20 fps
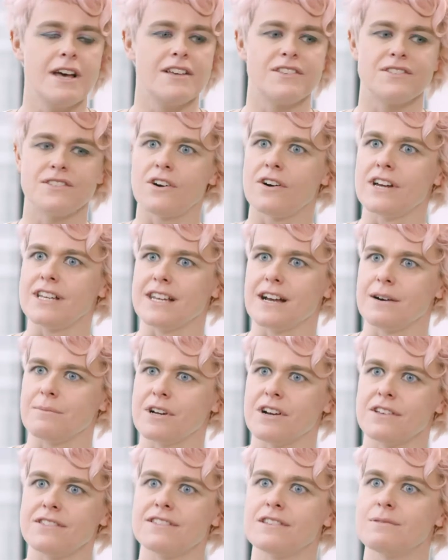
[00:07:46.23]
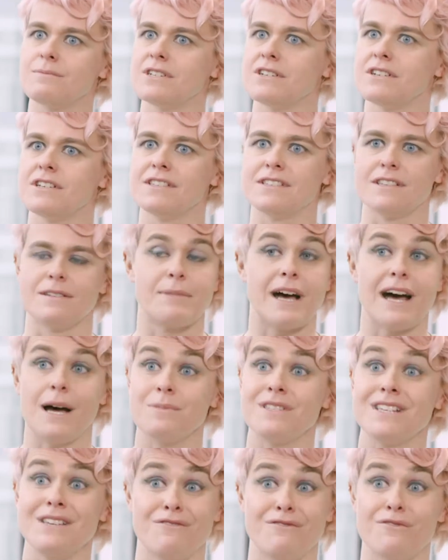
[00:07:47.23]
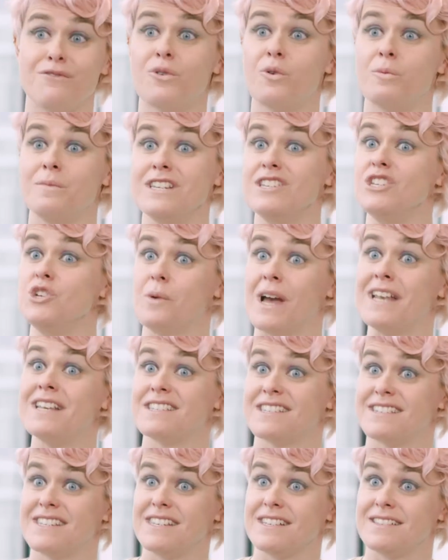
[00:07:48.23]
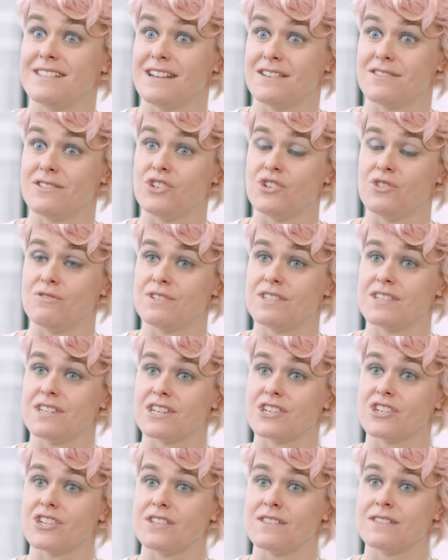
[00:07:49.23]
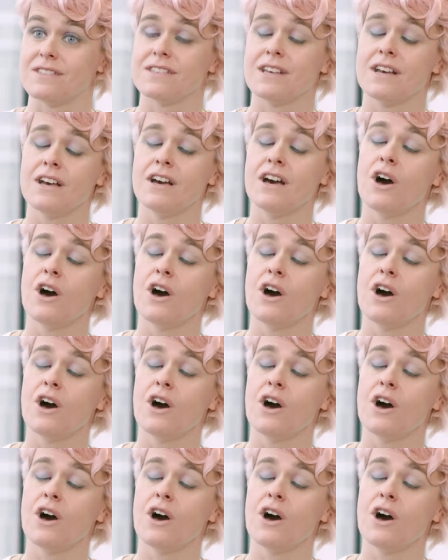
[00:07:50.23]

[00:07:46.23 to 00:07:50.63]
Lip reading: signing up customers and perhaps even forming new entities in other jurisdictions,